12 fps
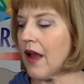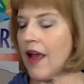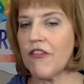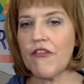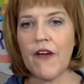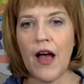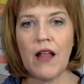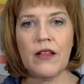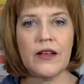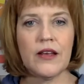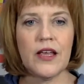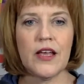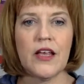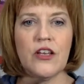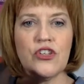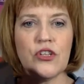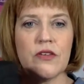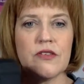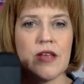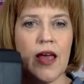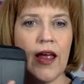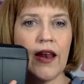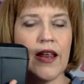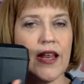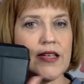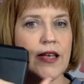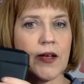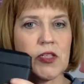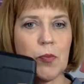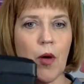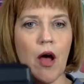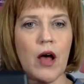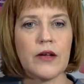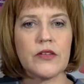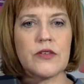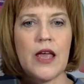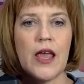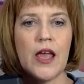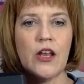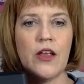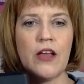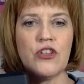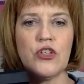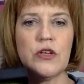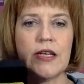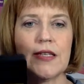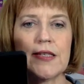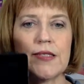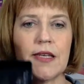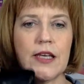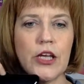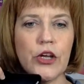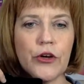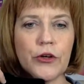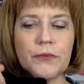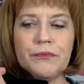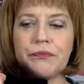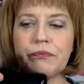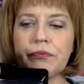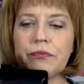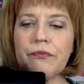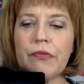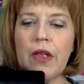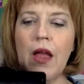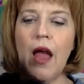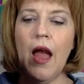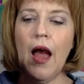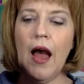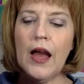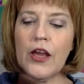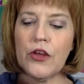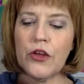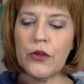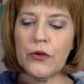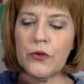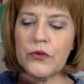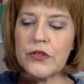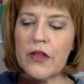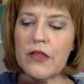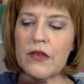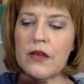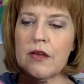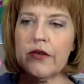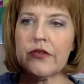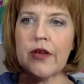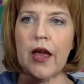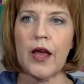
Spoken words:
I file it in just an index box, and as you can see here, I use these